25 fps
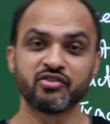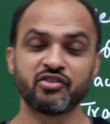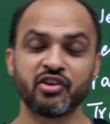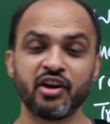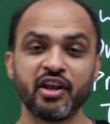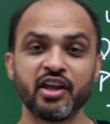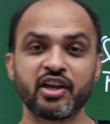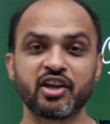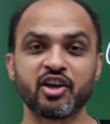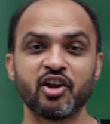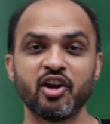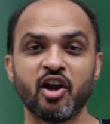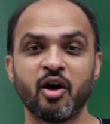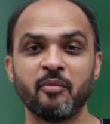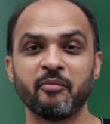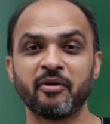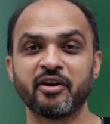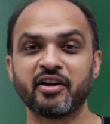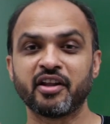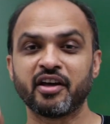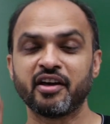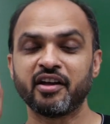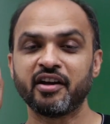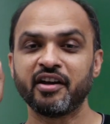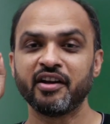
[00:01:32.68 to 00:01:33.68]
3
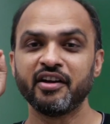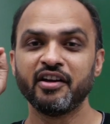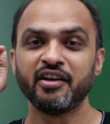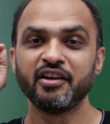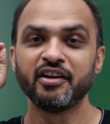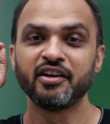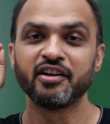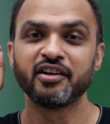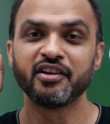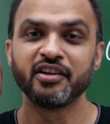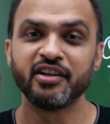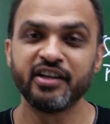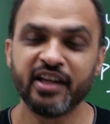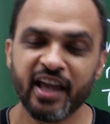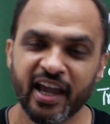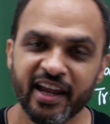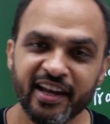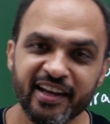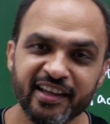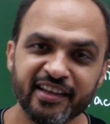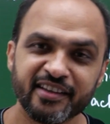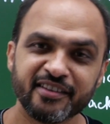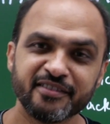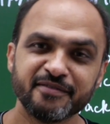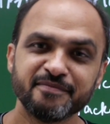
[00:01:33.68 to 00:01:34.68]
kilometers
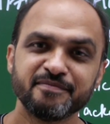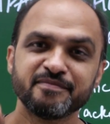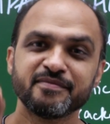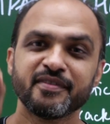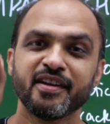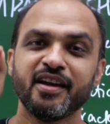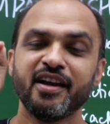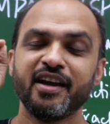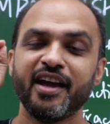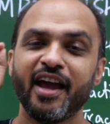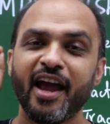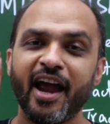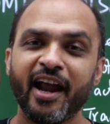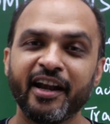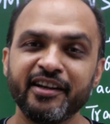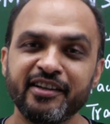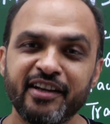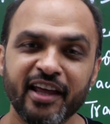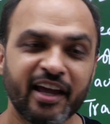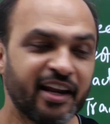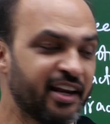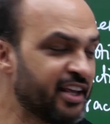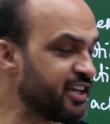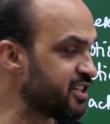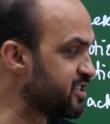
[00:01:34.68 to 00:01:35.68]
daily. And
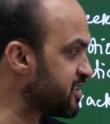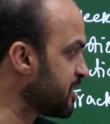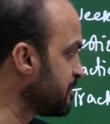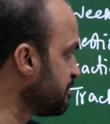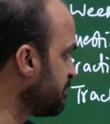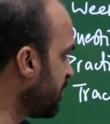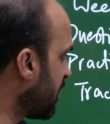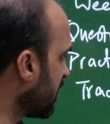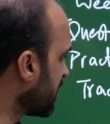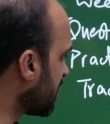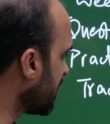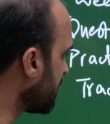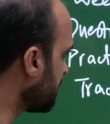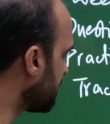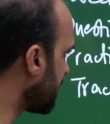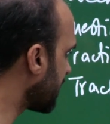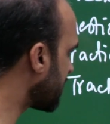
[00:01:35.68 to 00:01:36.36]
daily is important